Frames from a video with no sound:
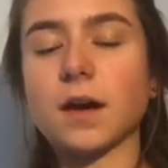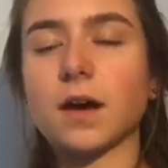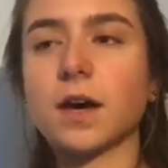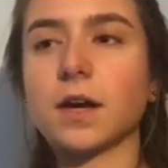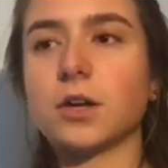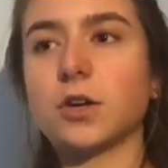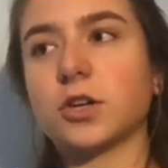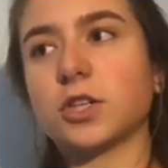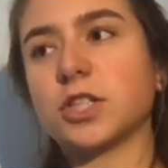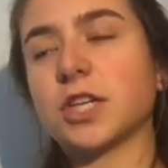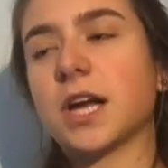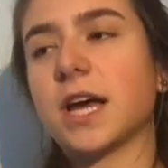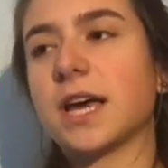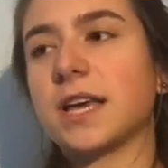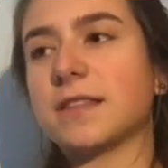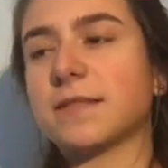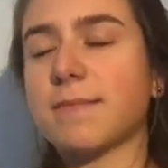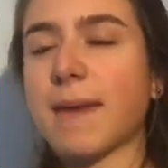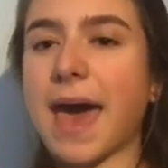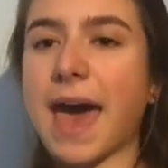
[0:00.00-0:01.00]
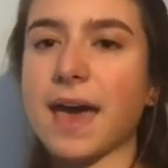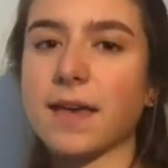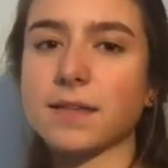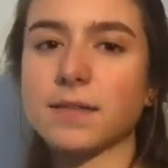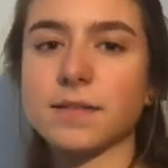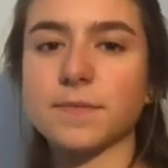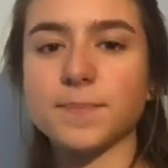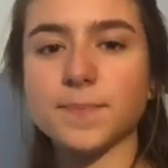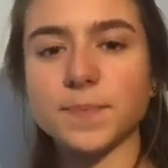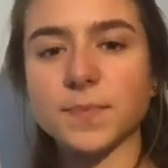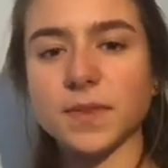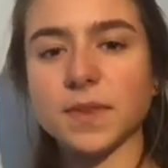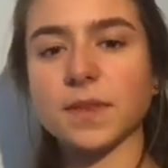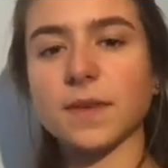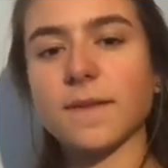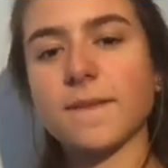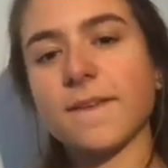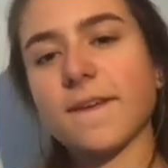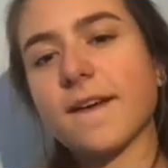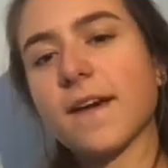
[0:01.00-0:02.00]
inertia is mass.
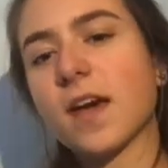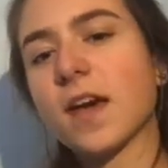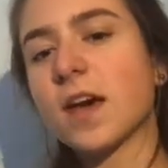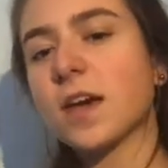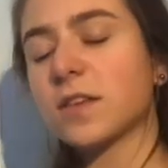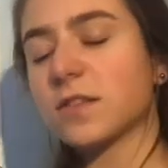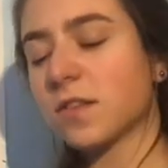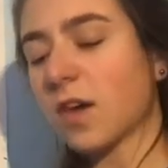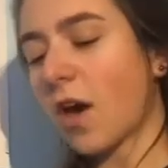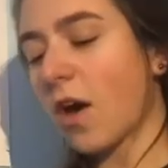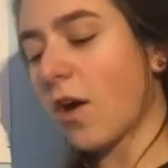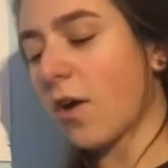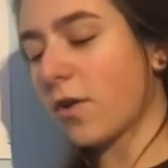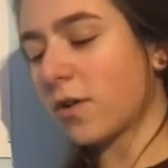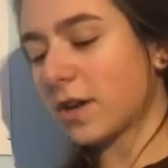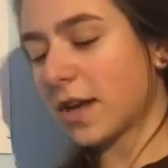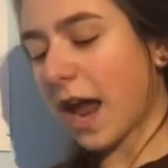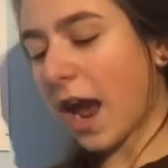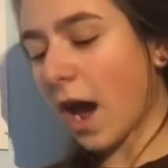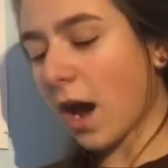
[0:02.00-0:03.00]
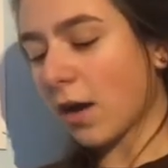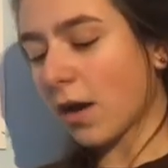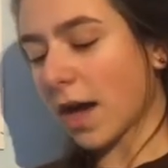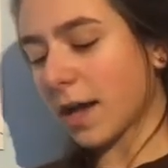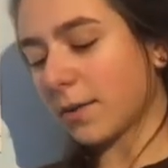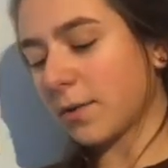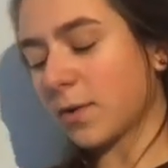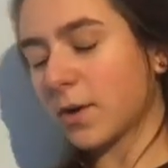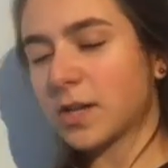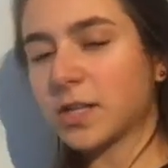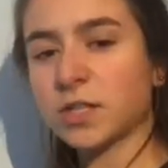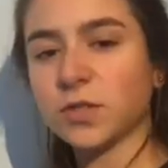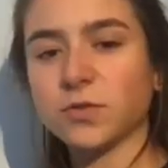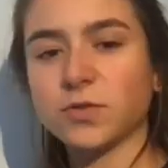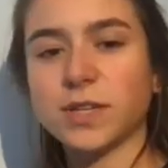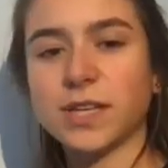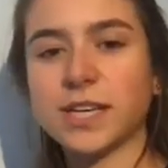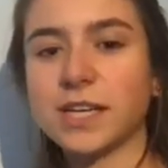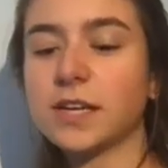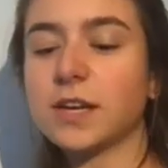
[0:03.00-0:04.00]
So now I'm going to
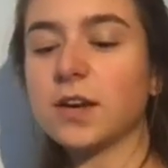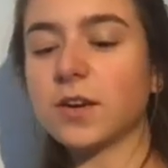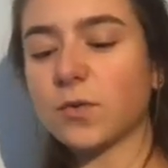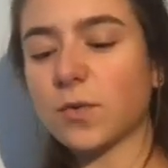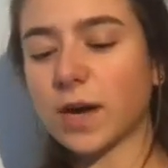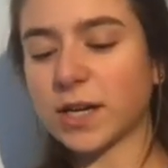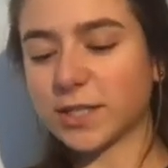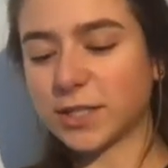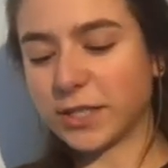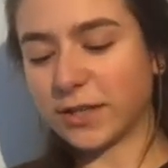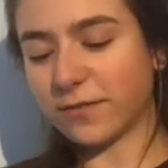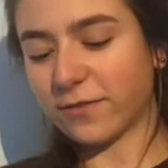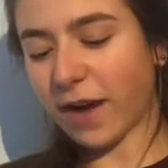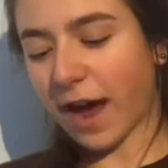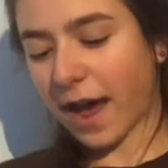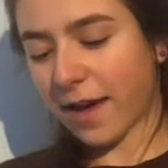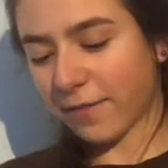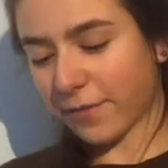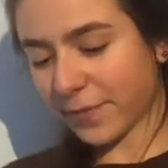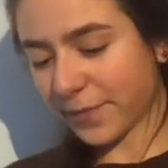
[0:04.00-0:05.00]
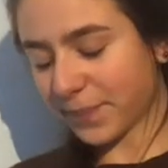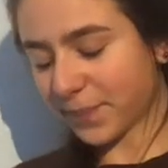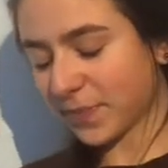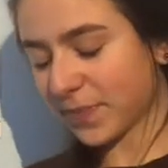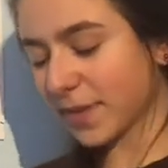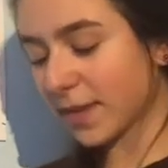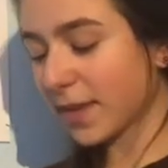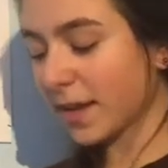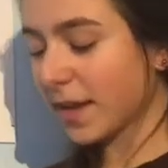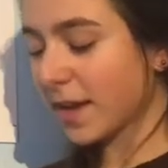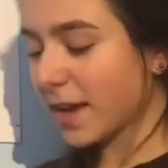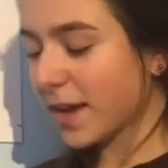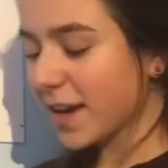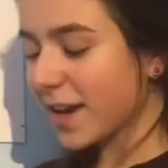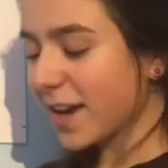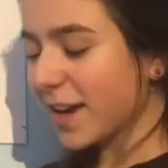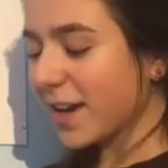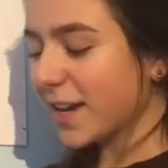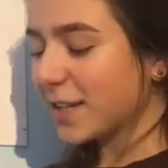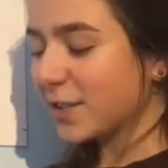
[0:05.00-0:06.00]
read question 5.
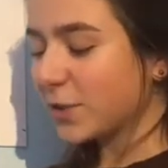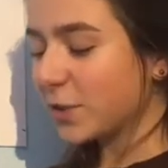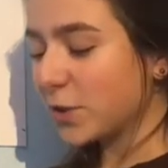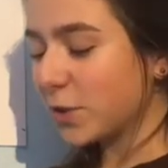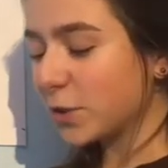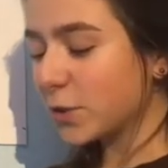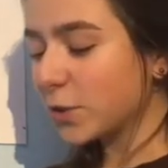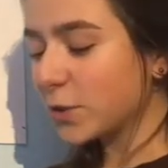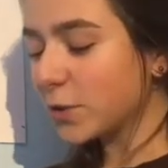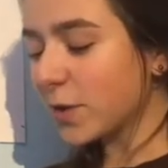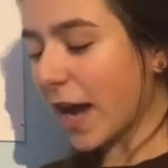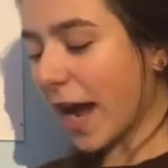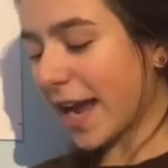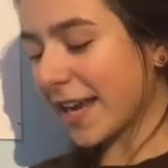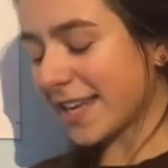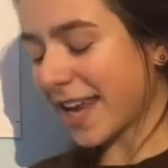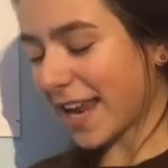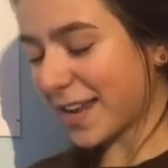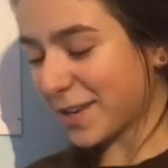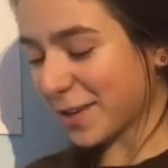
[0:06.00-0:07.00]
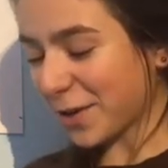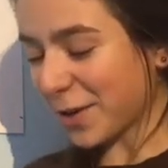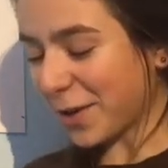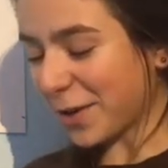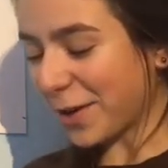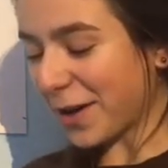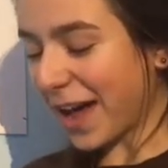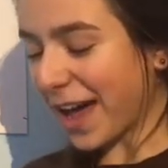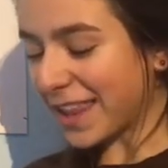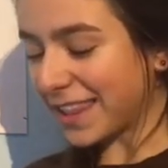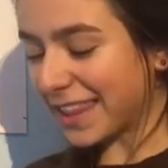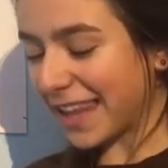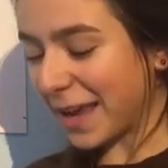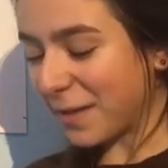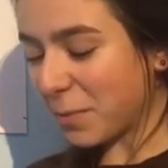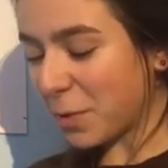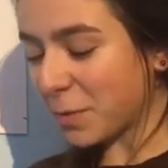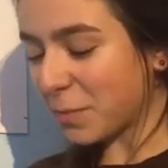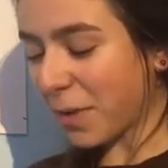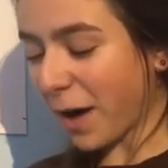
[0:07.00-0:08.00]
2 identical
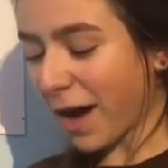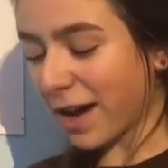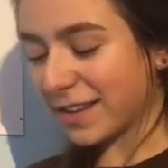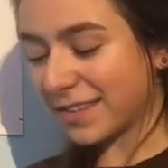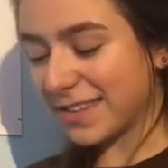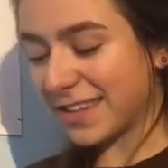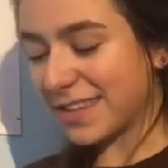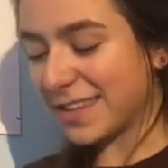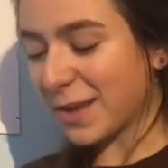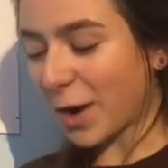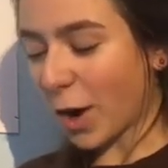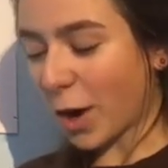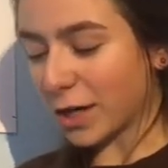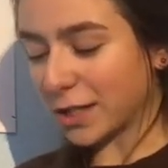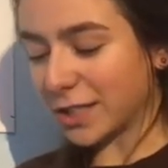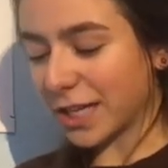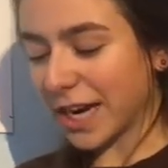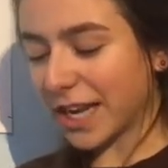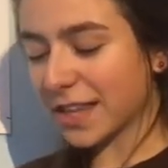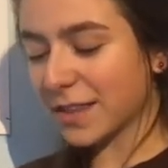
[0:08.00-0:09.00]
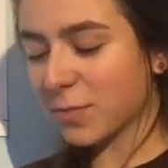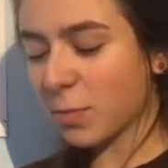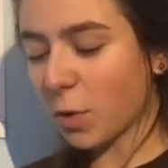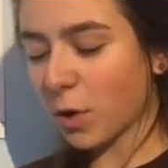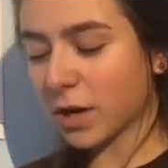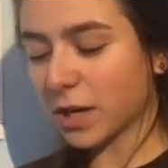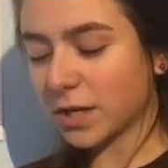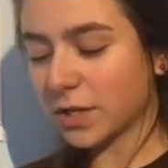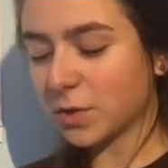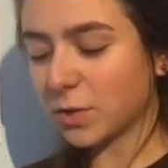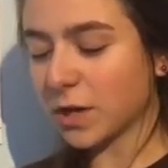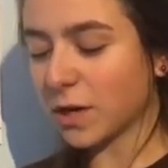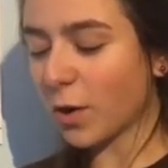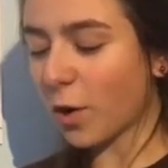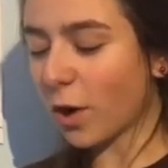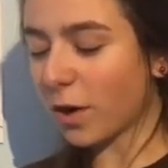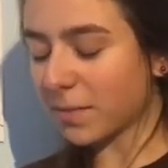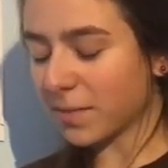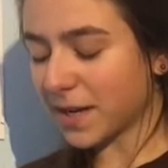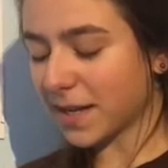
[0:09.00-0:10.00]
unlabeled boxes are transported to an
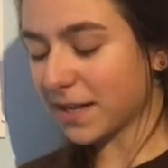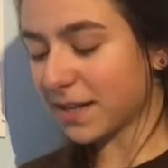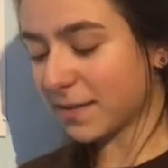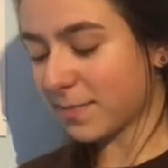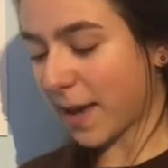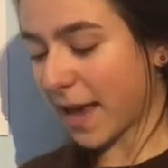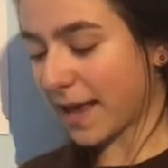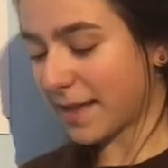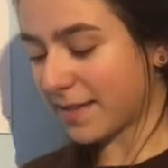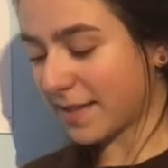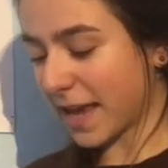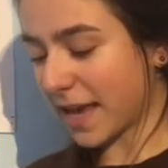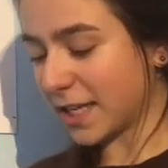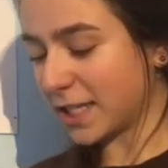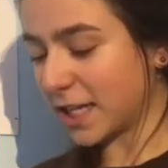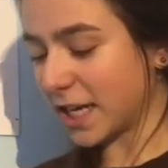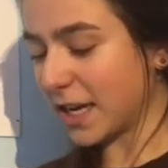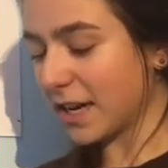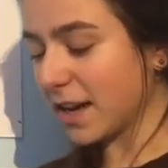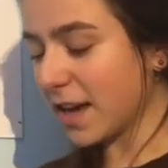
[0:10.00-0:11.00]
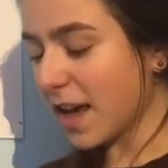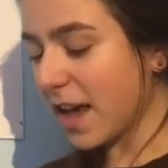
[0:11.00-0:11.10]
orbiting space station.